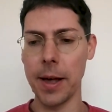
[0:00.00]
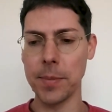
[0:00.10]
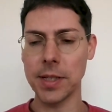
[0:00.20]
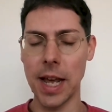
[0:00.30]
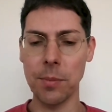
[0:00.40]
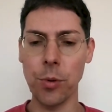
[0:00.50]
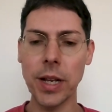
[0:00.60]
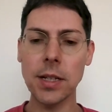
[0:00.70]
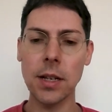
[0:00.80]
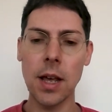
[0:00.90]

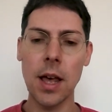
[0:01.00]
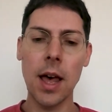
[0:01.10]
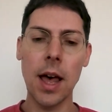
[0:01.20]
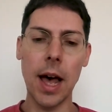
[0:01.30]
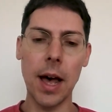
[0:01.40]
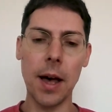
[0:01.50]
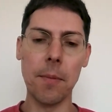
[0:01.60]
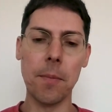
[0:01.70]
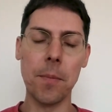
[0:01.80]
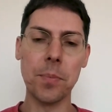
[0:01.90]
standpoint.
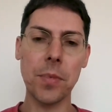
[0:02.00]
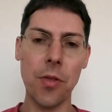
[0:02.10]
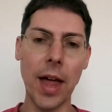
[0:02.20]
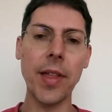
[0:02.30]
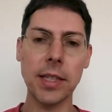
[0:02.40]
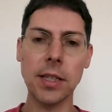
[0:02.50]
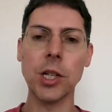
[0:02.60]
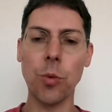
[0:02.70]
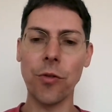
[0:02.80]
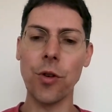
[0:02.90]
That's
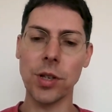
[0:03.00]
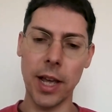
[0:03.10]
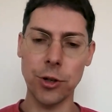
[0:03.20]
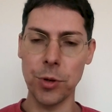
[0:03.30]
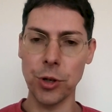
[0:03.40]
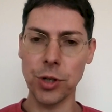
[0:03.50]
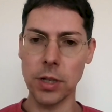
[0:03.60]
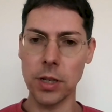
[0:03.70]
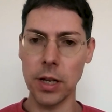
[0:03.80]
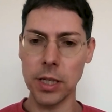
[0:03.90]
essentially what first click
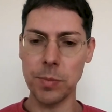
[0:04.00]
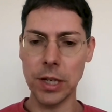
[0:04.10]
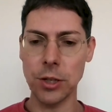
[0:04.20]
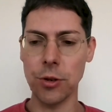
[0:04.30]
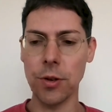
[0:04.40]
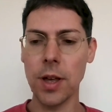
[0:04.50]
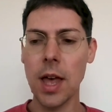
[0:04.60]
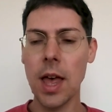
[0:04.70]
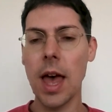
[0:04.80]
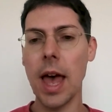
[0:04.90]
attribution speaks to.
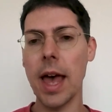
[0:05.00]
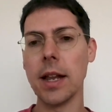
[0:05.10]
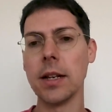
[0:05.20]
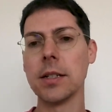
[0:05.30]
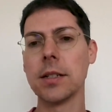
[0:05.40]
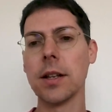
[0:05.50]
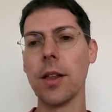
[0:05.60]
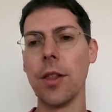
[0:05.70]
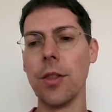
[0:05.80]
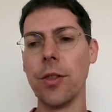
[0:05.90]
And
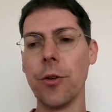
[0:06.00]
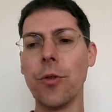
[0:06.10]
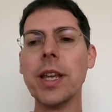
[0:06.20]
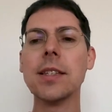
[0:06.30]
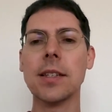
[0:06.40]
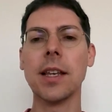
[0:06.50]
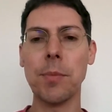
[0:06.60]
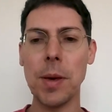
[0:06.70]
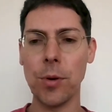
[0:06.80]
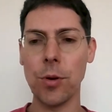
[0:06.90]
the reasoning
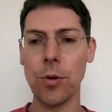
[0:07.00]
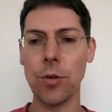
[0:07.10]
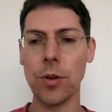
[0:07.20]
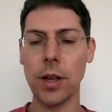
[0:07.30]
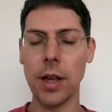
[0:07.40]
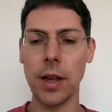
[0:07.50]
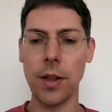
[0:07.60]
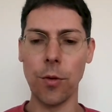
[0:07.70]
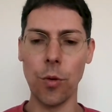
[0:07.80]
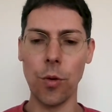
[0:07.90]
people
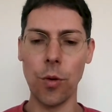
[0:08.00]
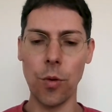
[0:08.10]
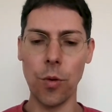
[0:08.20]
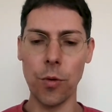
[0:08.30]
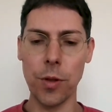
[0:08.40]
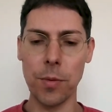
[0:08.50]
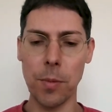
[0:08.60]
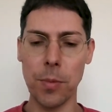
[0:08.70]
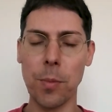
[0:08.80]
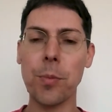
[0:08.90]
or
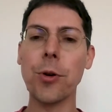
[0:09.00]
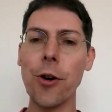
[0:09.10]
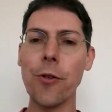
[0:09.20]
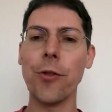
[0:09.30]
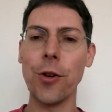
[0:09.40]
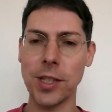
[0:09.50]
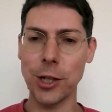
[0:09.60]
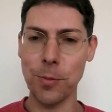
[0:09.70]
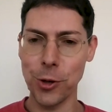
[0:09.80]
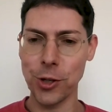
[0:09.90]
the pro first
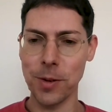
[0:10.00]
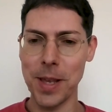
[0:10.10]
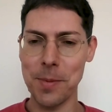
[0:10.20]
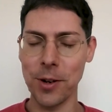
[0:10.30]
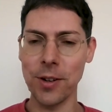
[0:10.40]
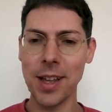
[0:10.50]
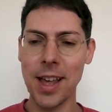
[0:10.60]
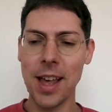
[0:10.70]
attribution people